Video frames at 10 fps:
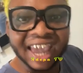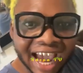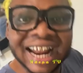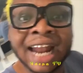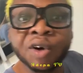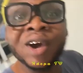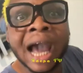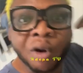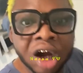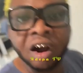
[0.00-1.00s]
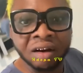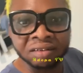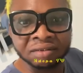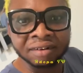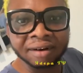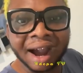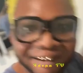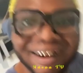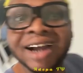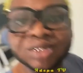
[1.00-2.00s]
And I know we are corner.
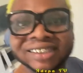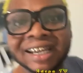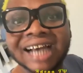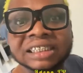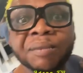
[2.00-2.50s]
Kakran so say asi